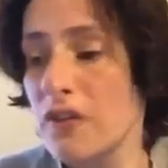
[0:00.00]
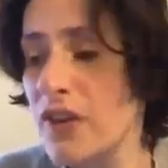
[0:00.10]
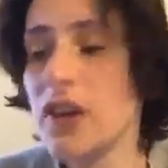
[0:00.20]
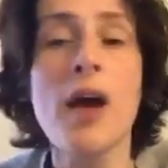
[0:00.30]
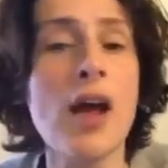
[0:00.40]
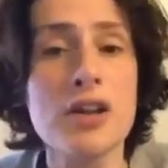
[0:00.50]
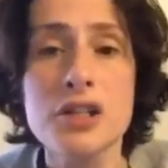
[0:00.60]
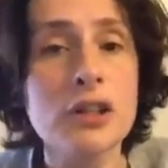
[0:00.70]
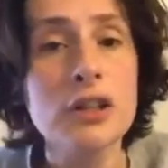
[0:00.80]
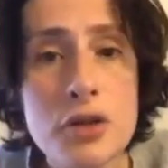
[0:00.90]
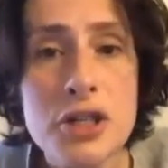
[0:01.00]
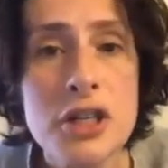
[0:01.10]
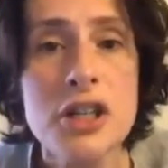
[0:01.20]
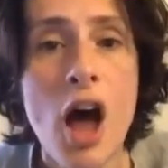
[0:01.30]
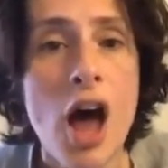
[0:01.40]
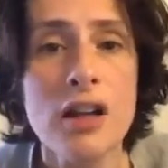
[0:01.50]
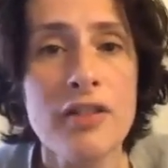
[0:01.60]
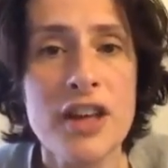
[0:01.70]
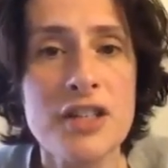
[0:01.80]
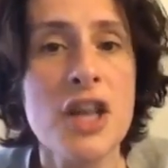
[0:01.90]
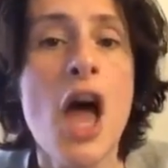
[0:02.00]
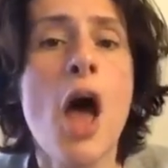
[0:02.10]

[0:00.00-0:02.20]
figure out a solution to all of this,